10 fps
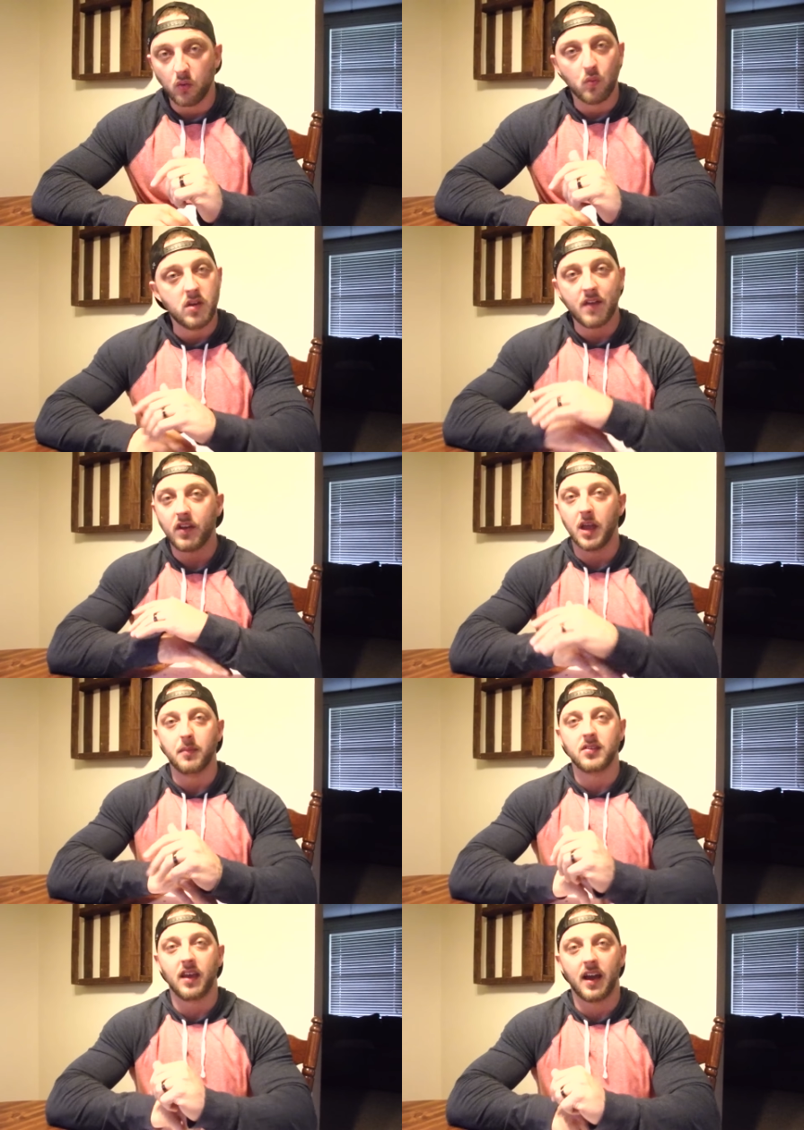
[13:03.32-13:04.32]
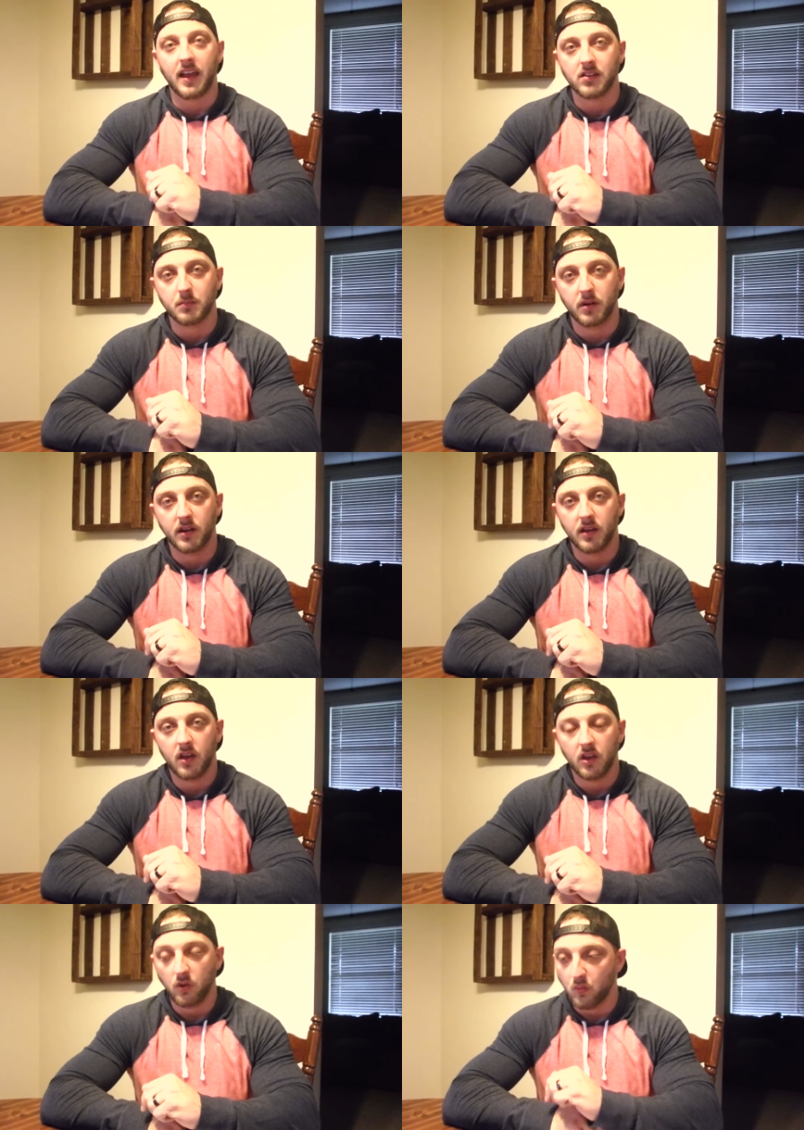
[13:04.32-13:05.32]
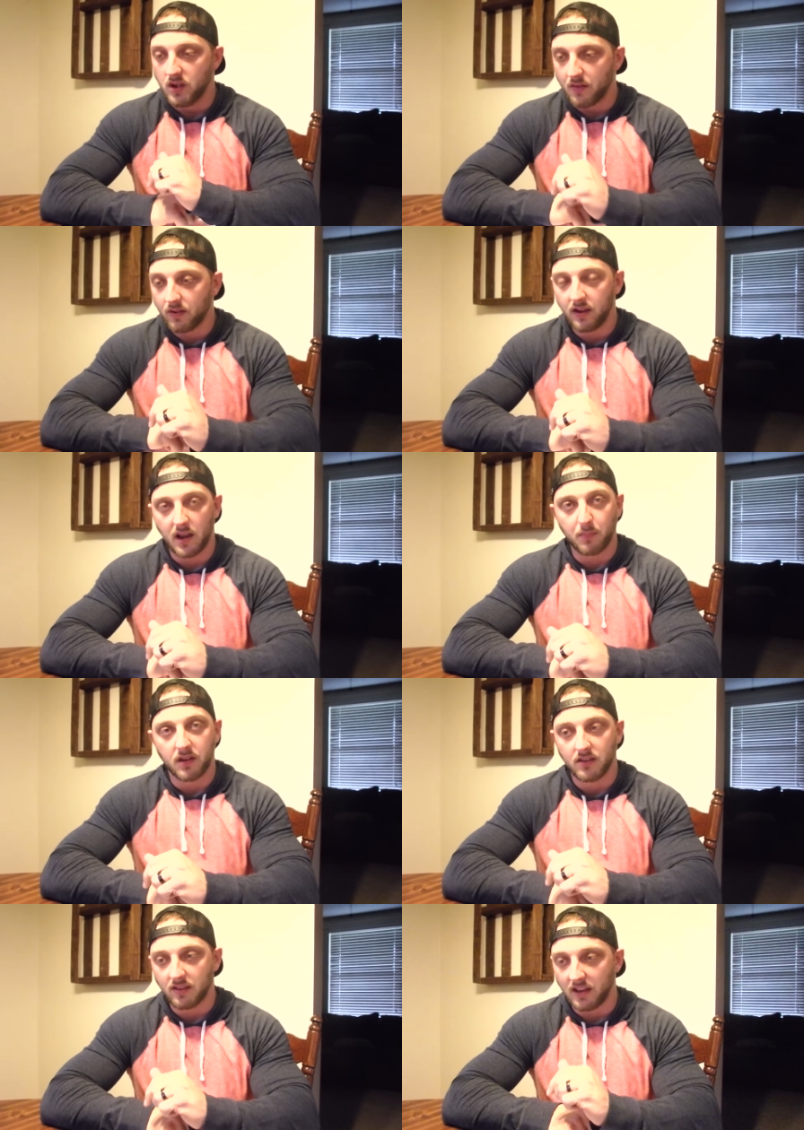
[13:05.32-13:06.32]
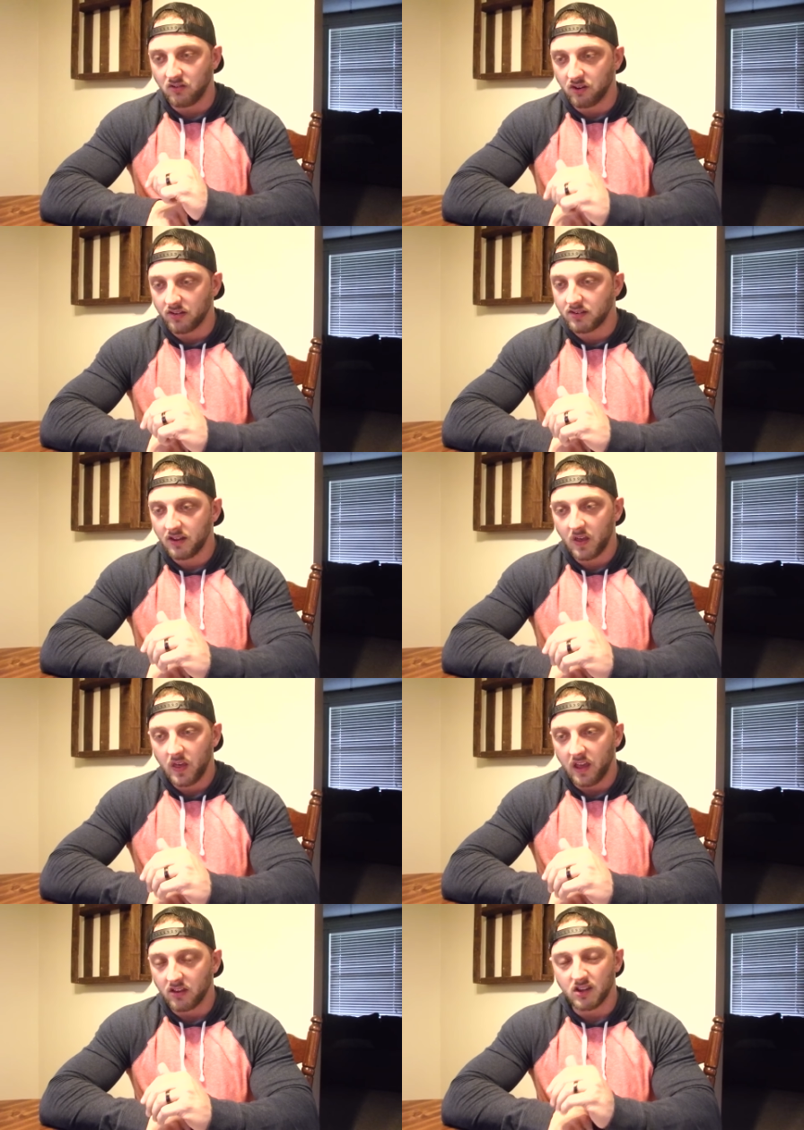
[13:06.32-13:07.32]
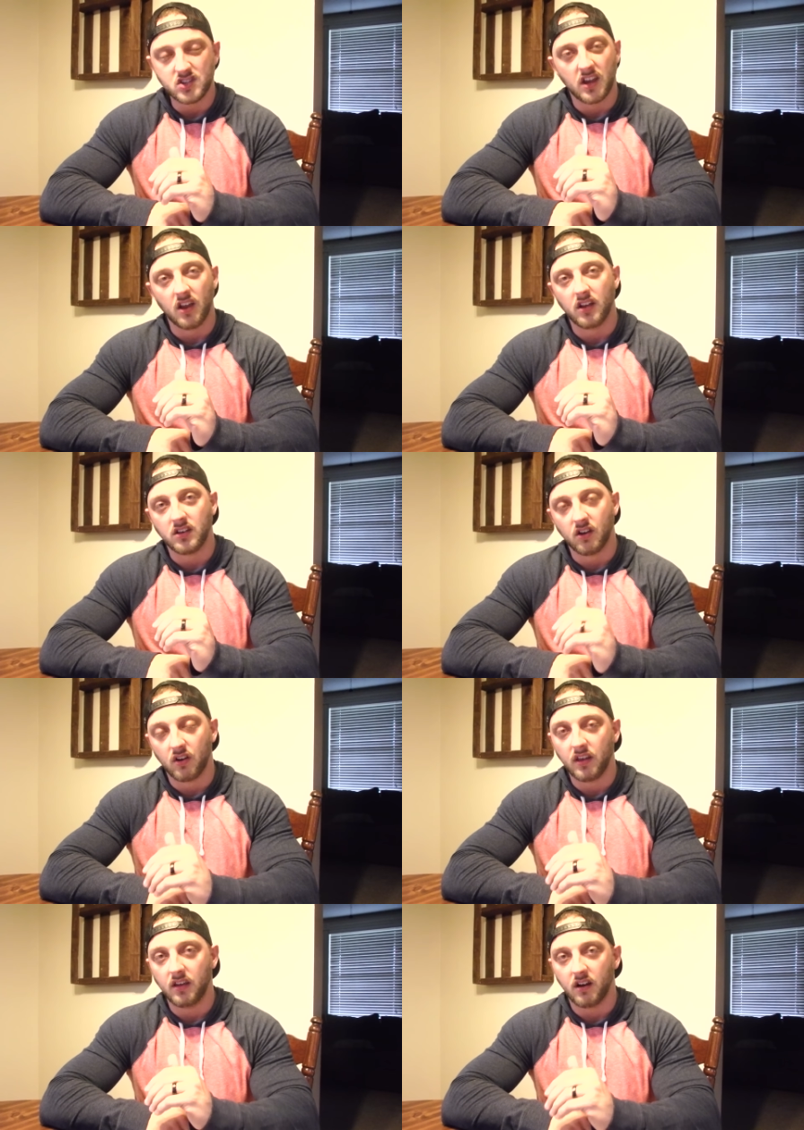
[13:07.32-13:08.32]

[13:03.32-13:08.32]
you'll never hear me say I hate somebody. You'll never hear that because it just is such a dirty,